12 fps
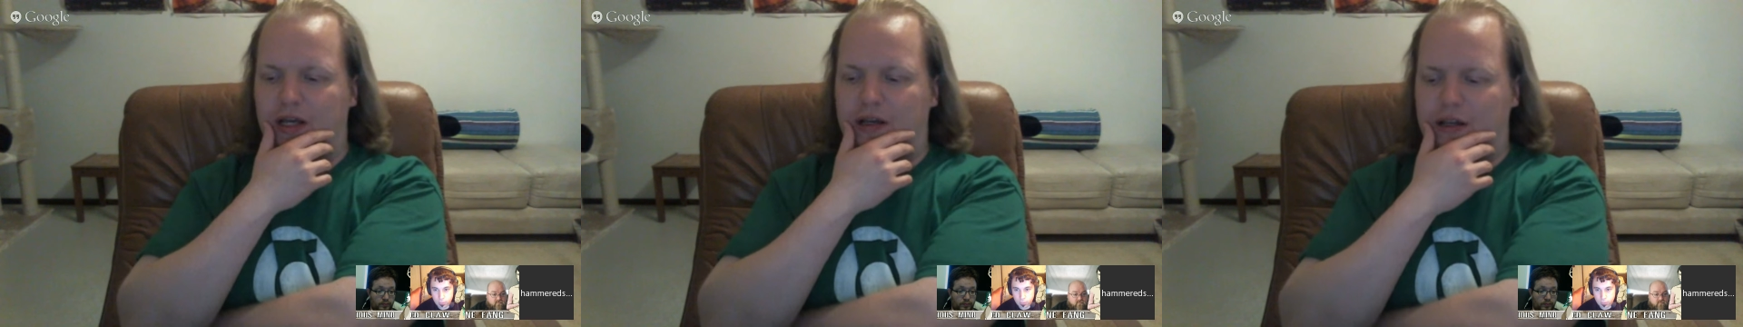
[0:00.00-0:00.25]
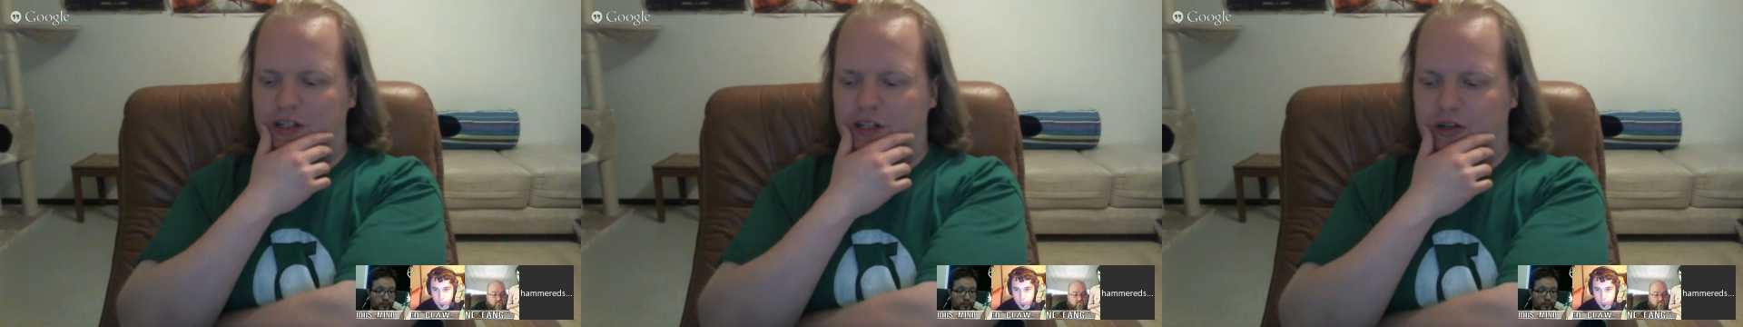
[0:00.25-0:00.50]

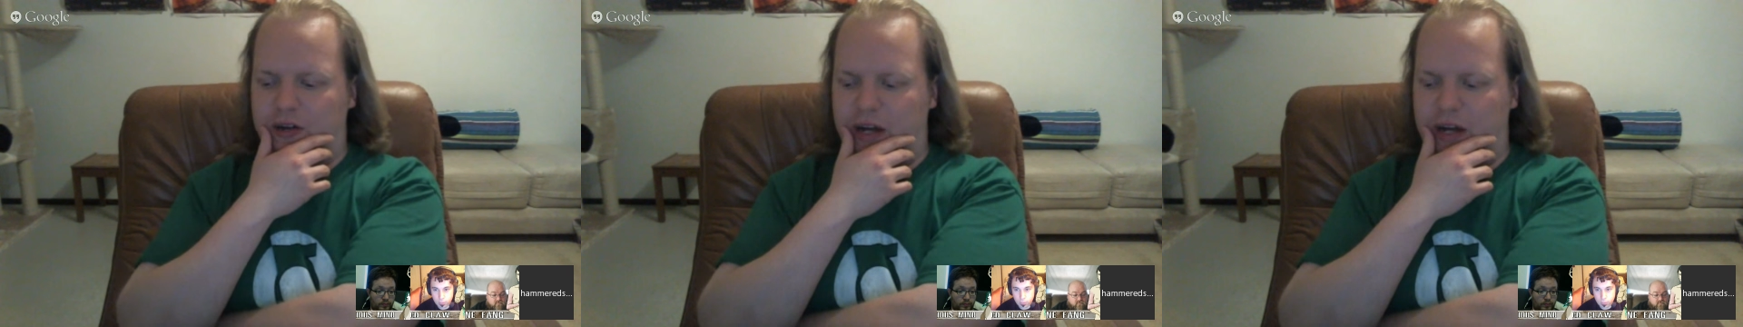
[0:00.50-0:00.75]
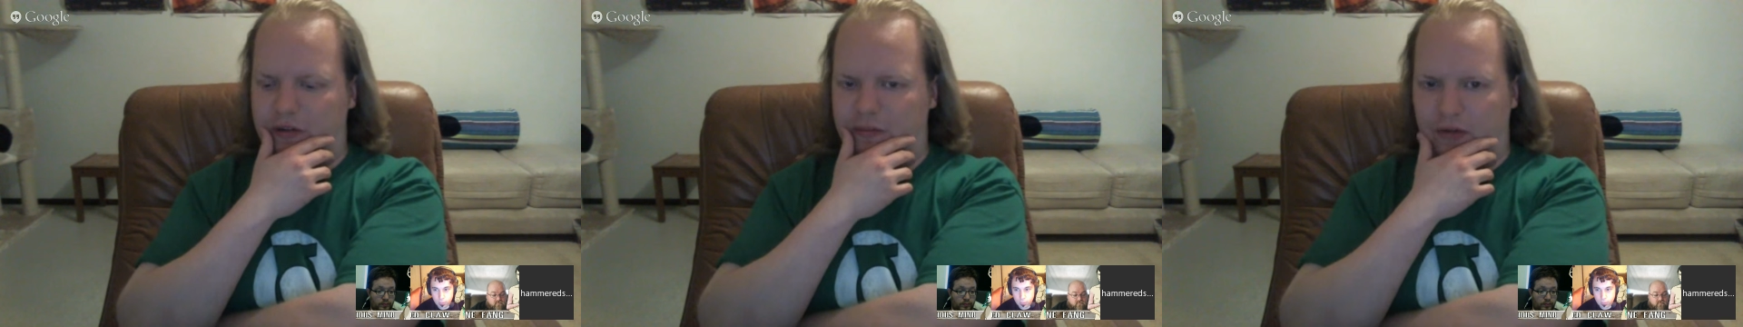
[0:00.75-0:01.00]

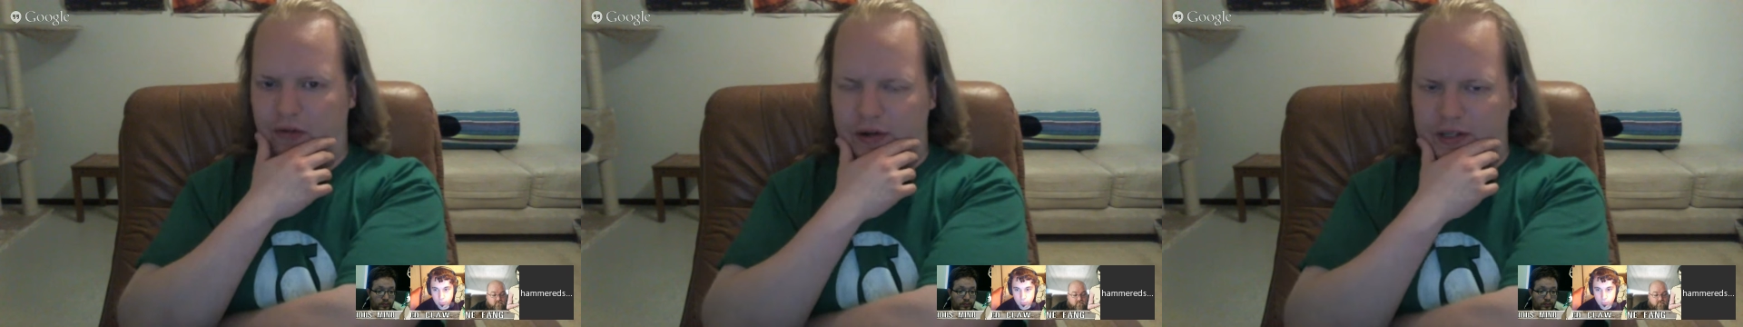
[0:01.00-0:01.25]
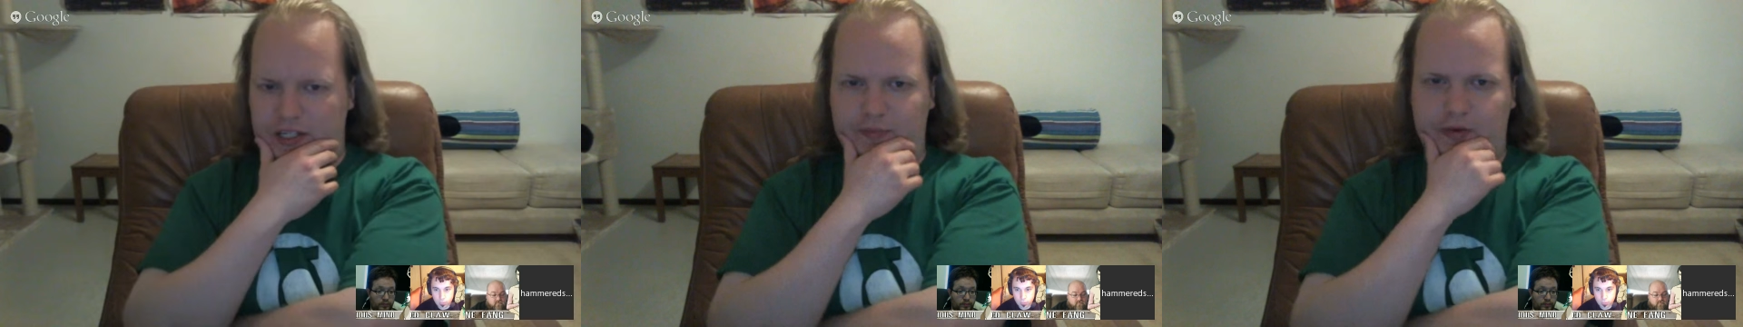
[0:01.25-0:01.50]
survival
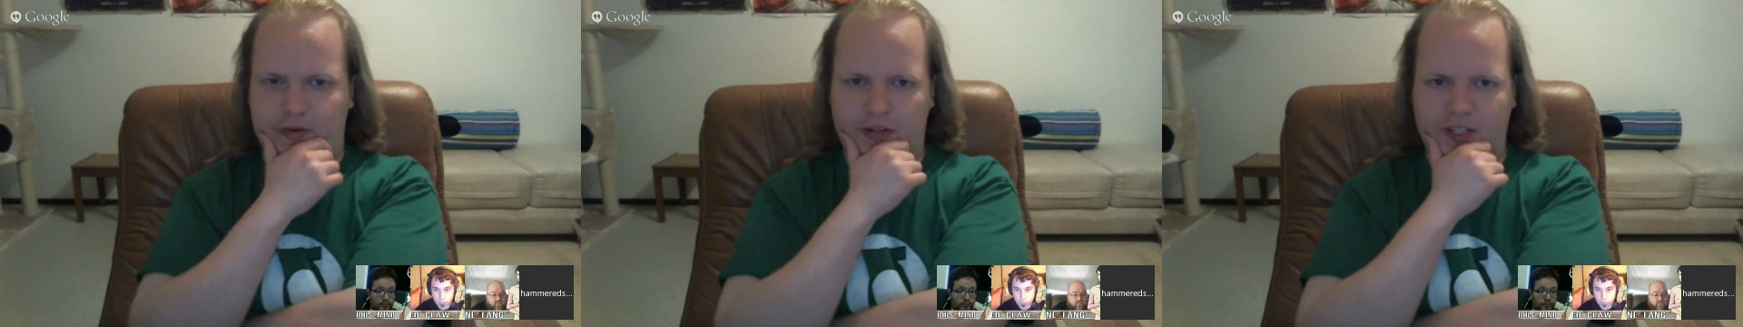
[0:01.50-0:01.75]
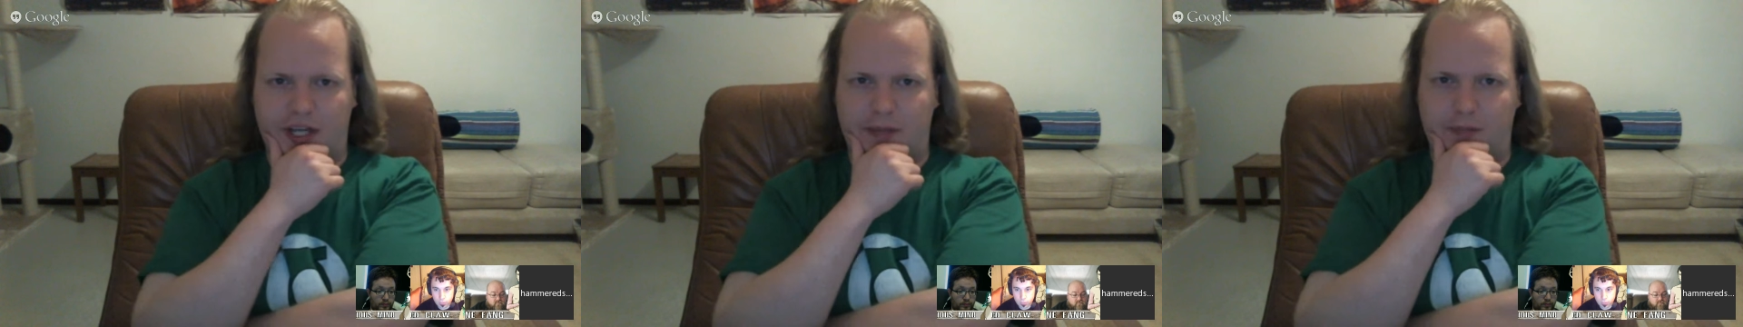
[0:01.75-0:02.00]
plus
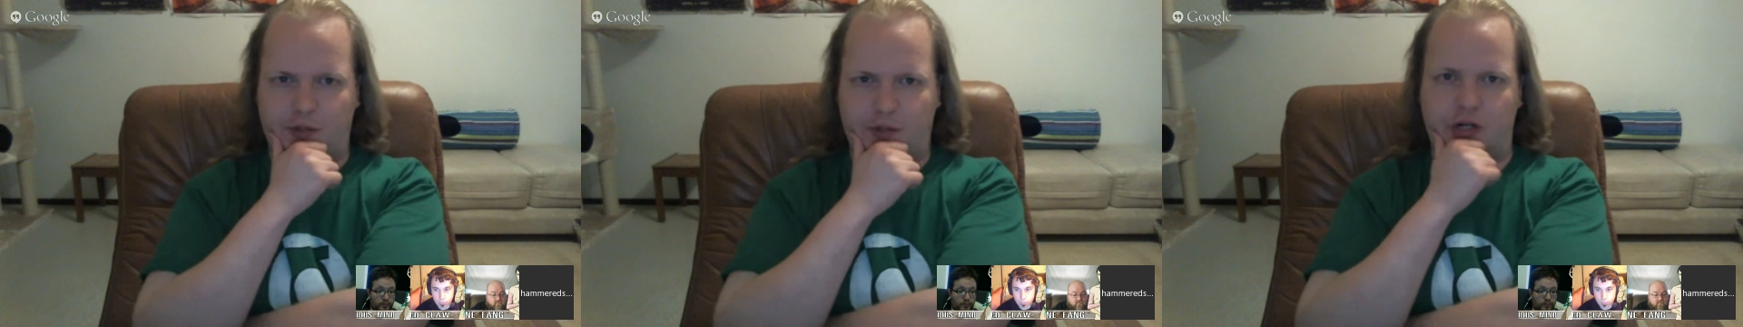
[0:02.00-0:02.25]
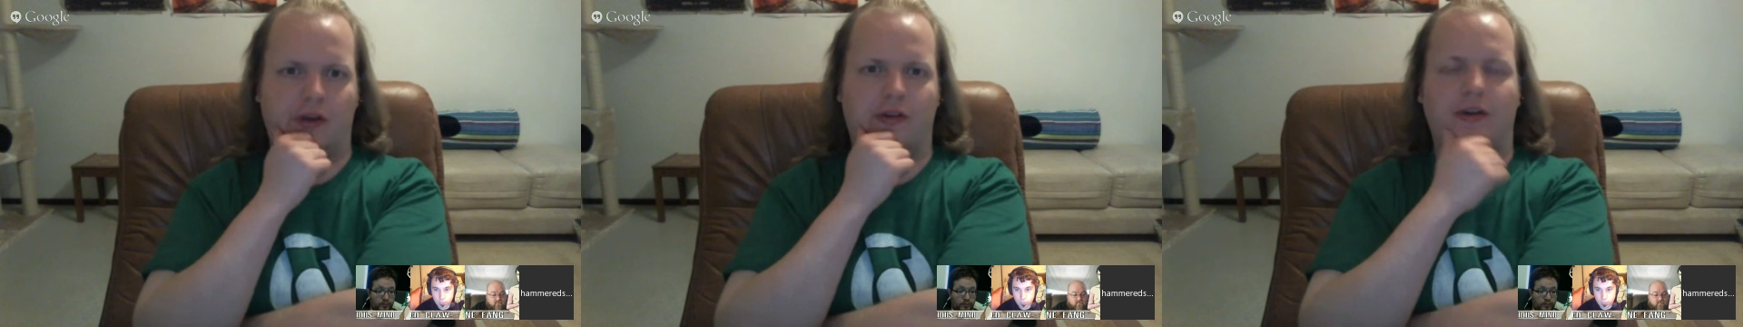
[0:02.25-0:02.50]

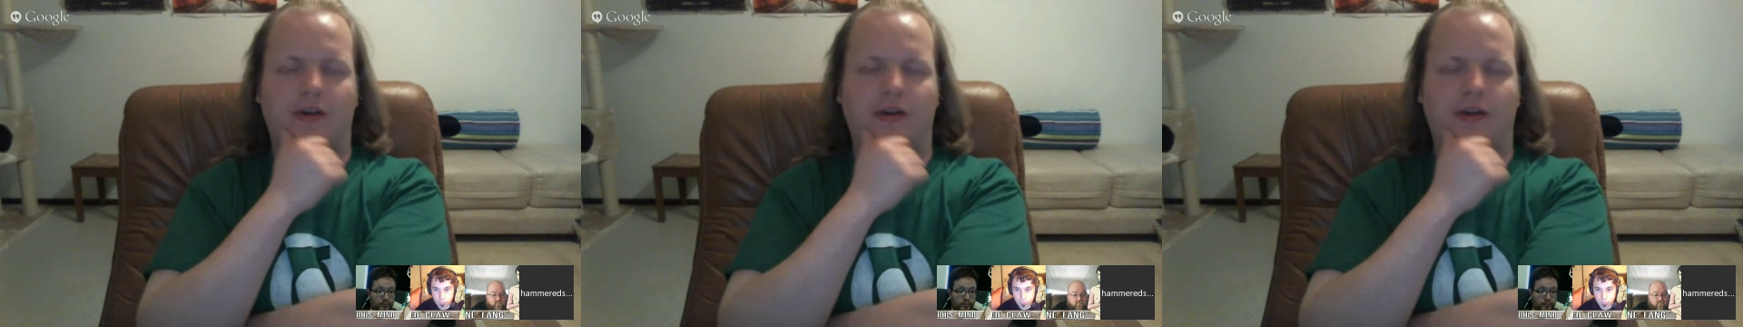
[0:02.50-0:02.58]
perception,